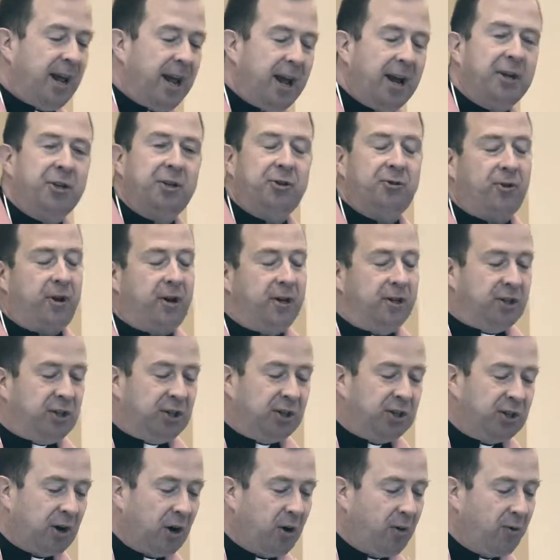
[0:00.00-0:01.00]
x-rays,
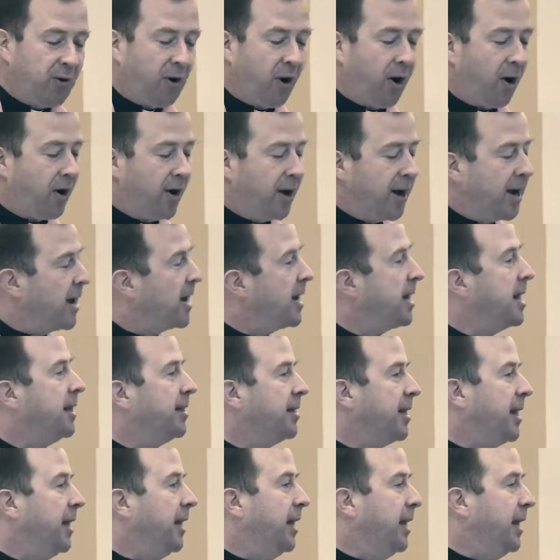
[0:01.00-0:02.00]
sonar,
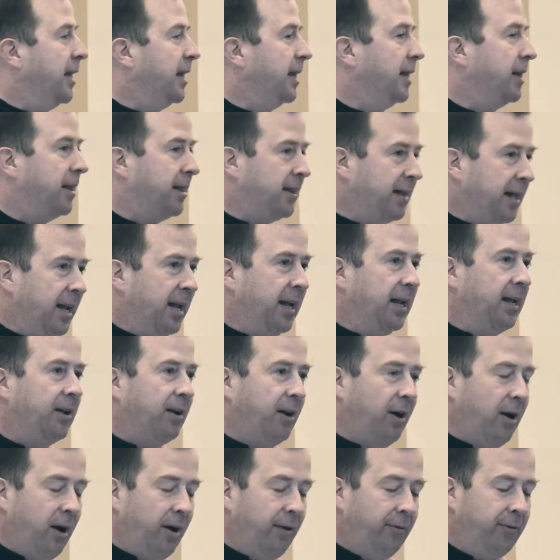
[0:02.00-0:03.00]
anything he can think
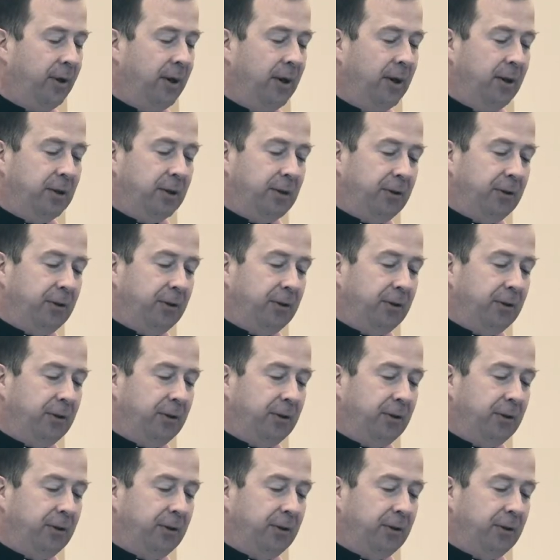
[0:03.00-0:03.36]
of